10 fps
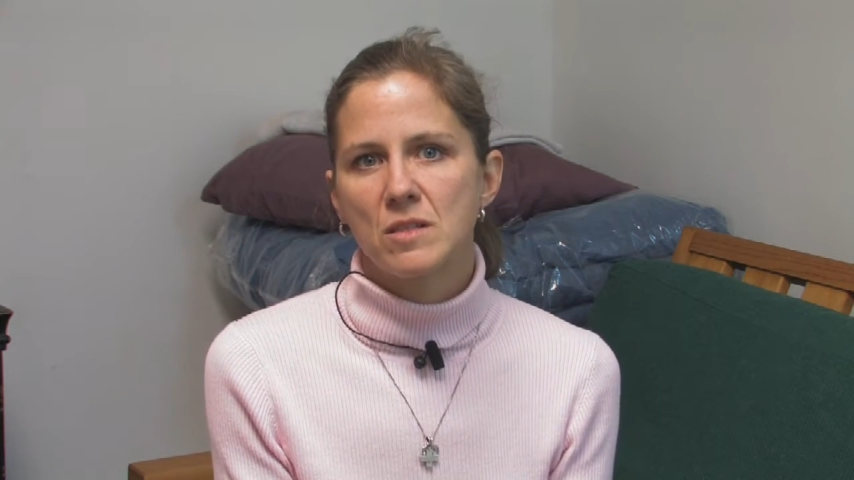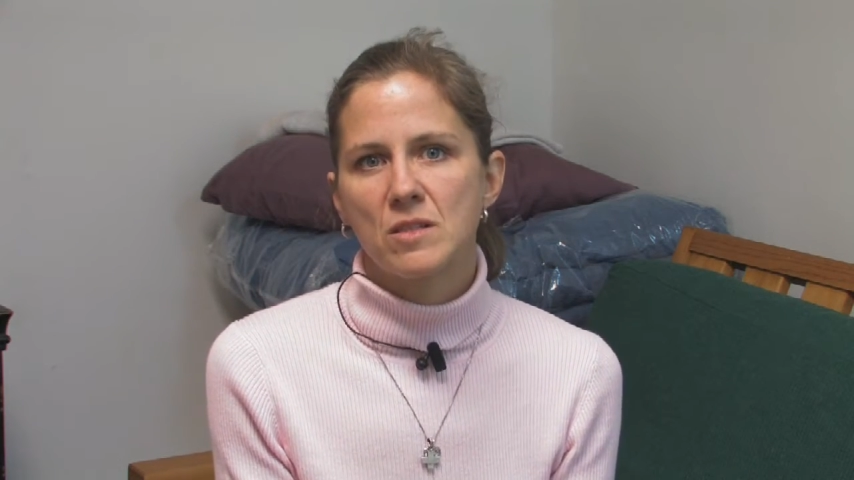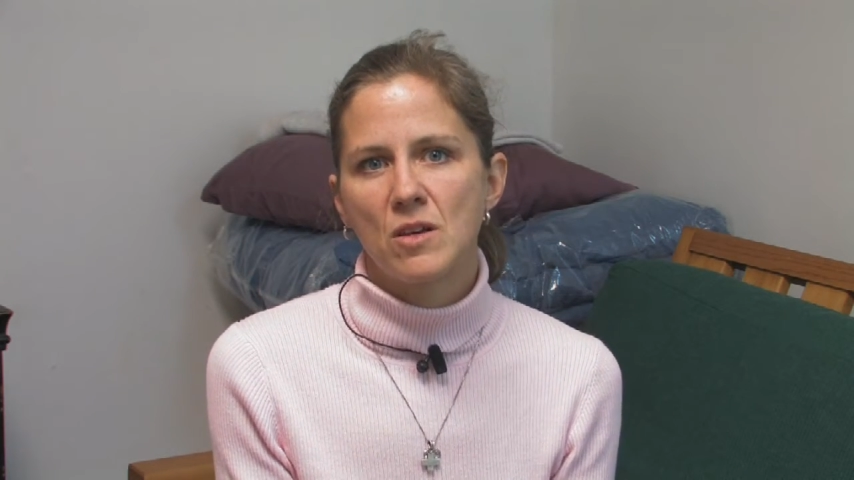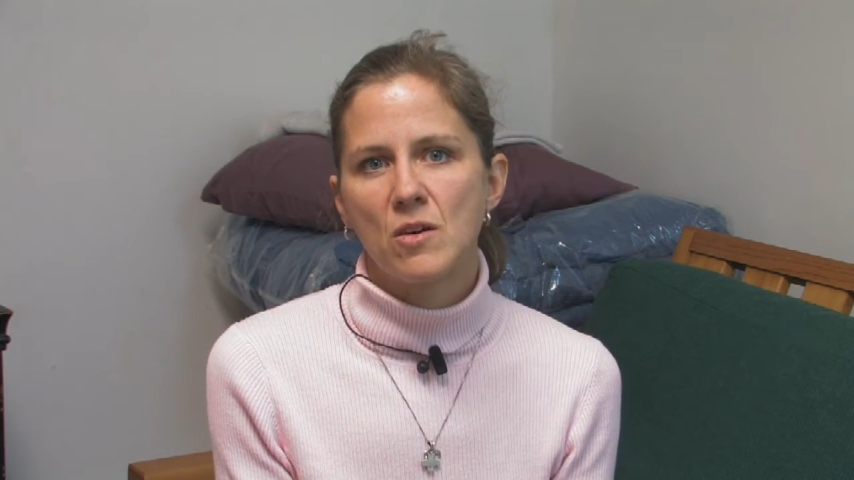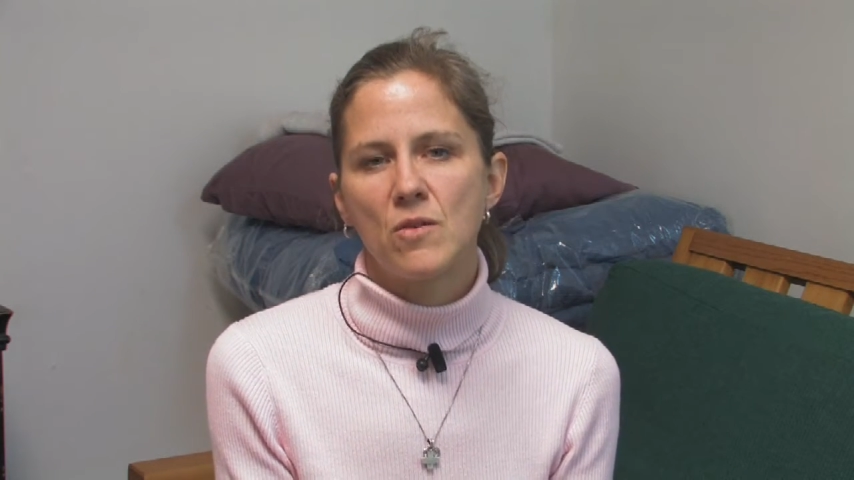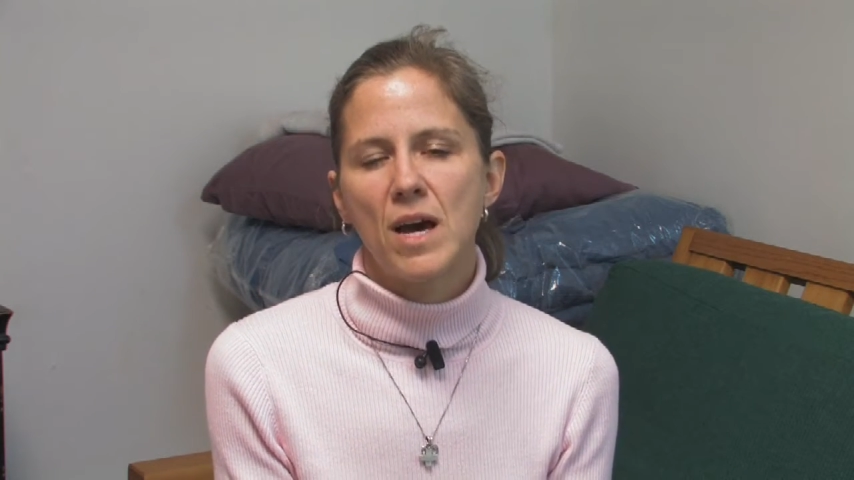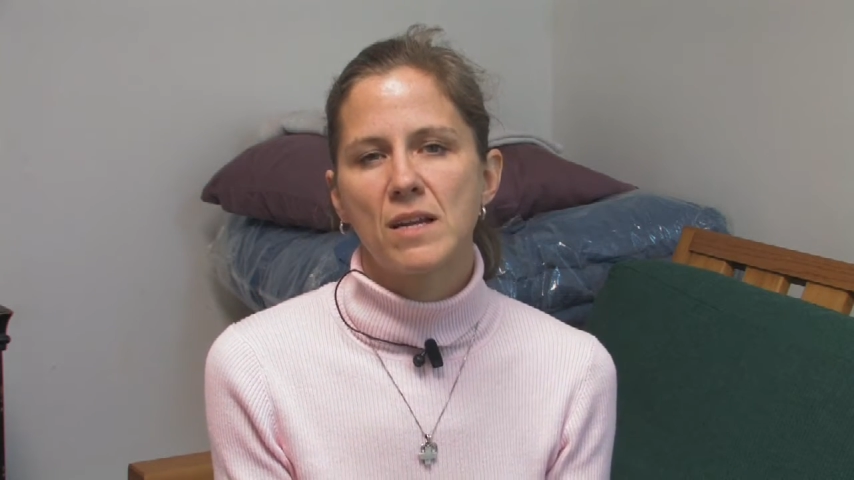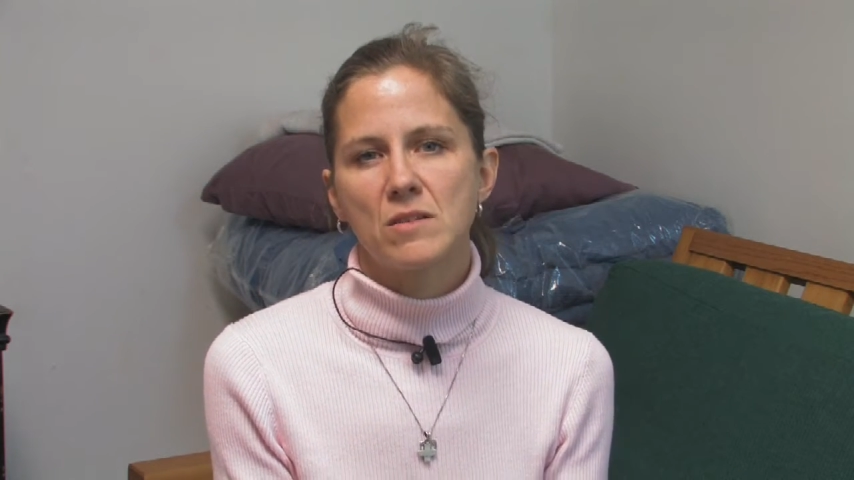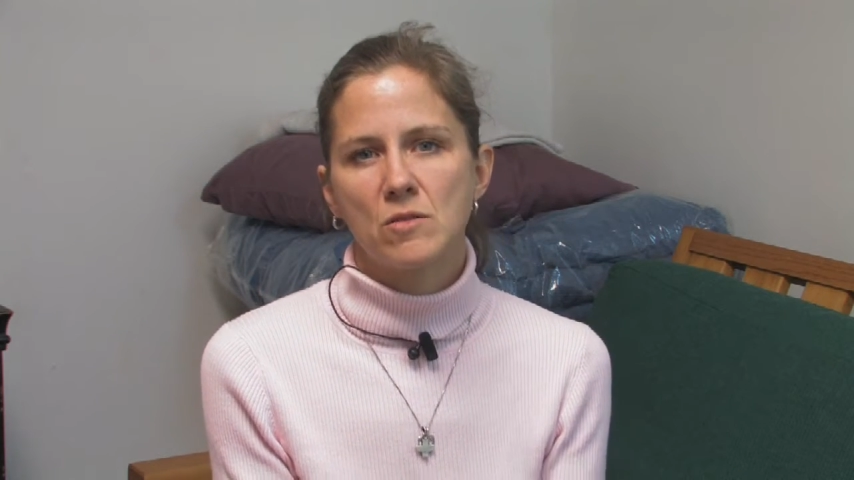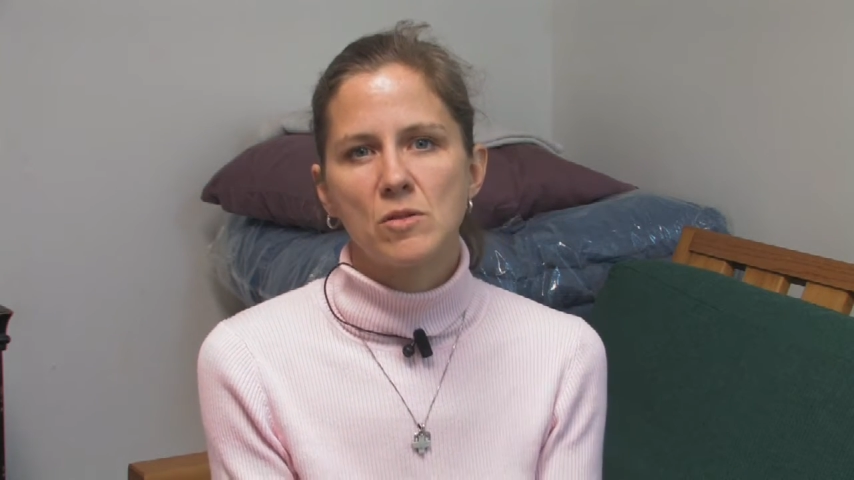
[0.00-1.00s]
and so that
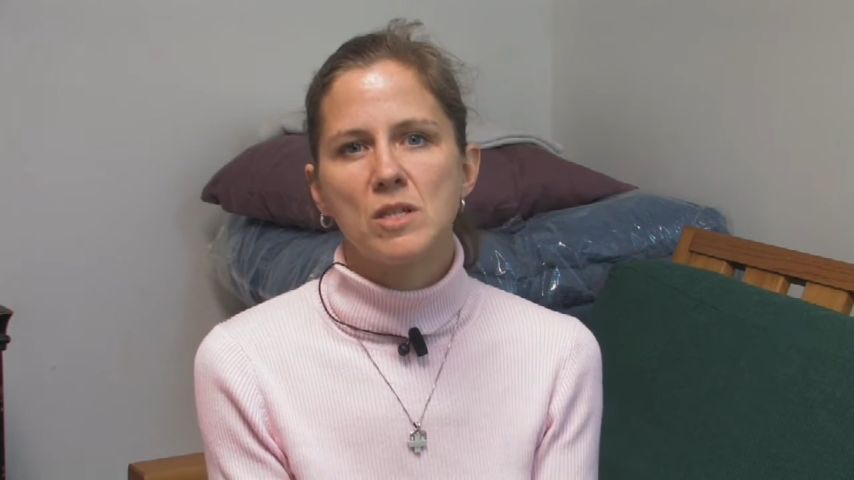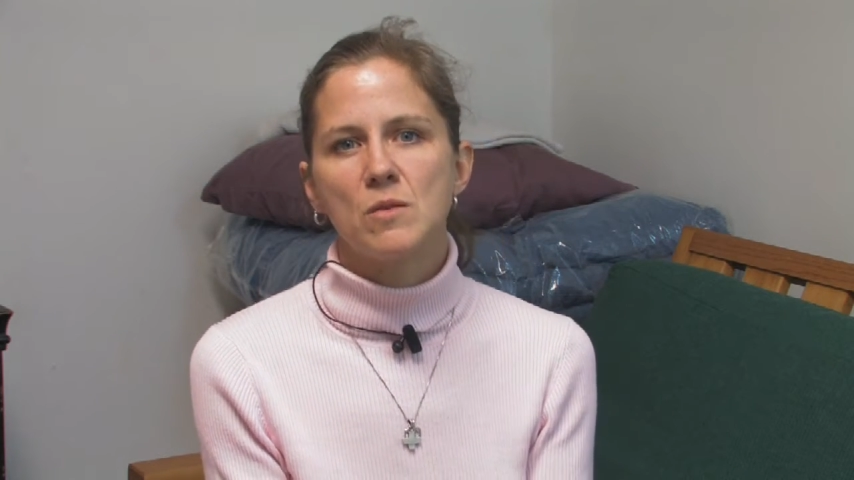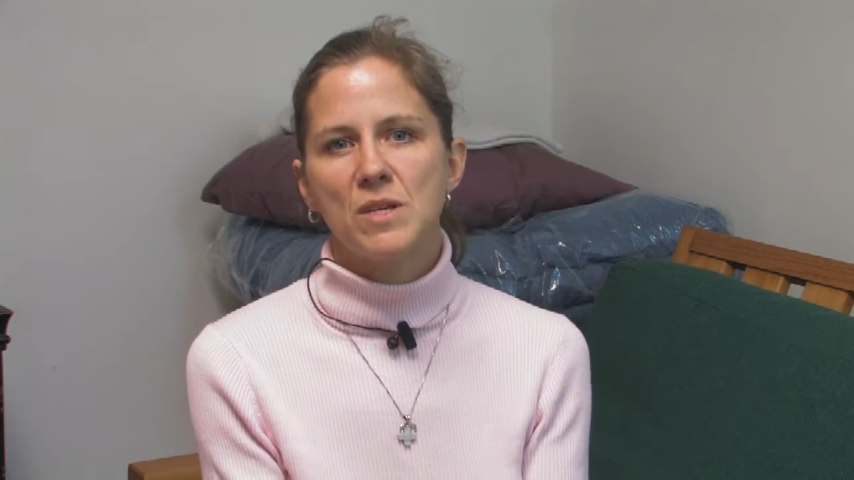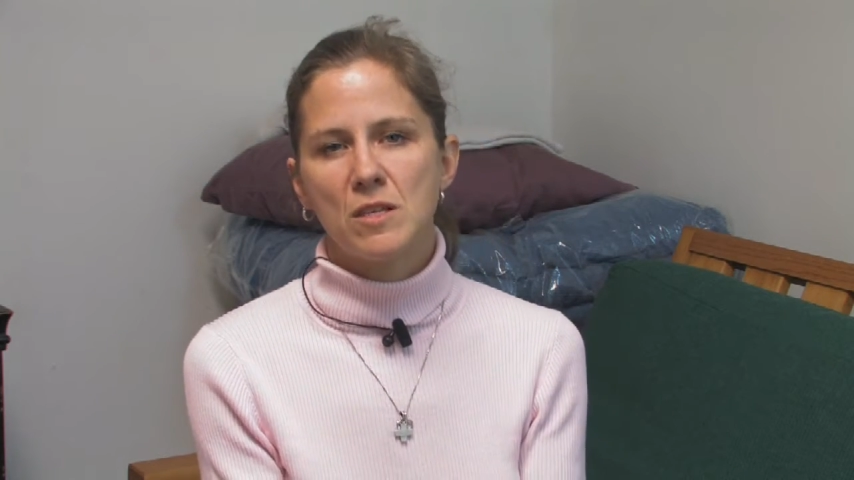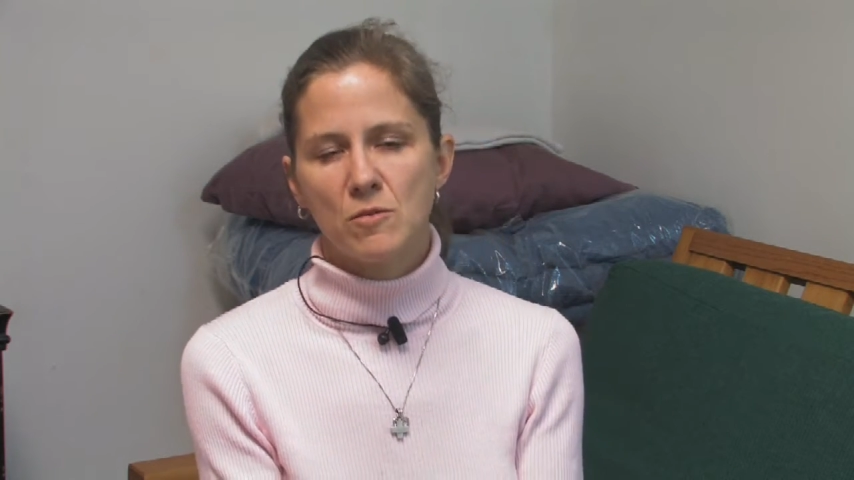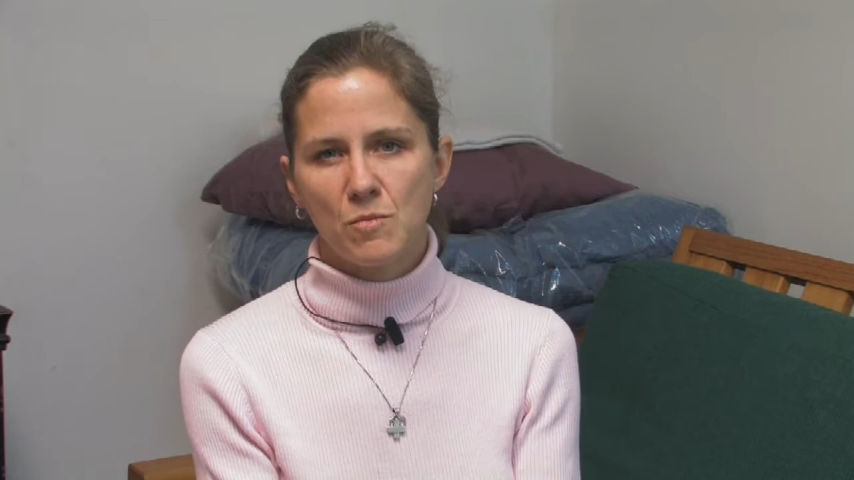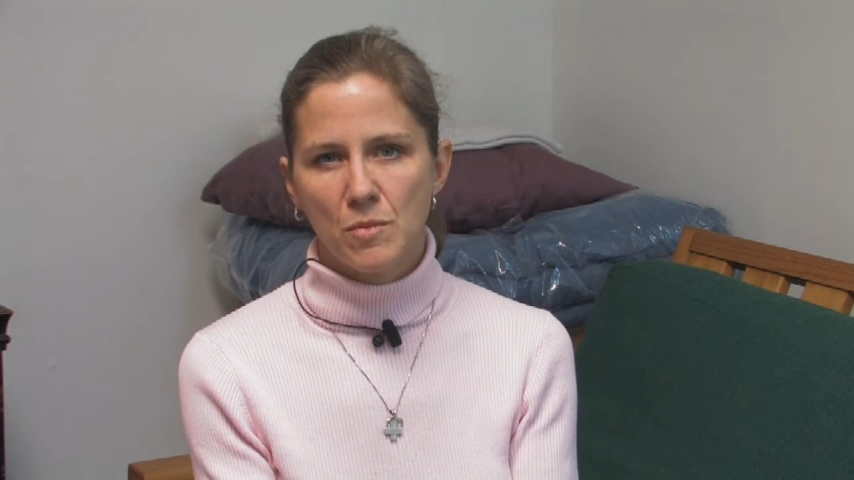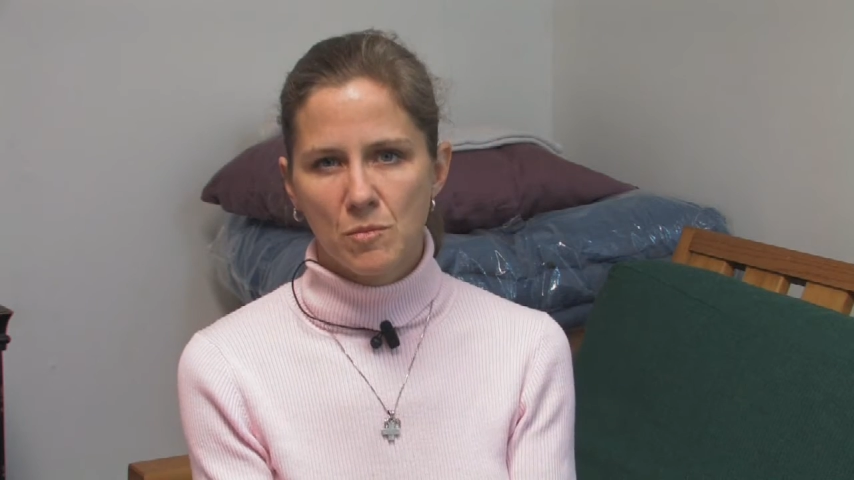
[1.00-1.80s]
is going to be their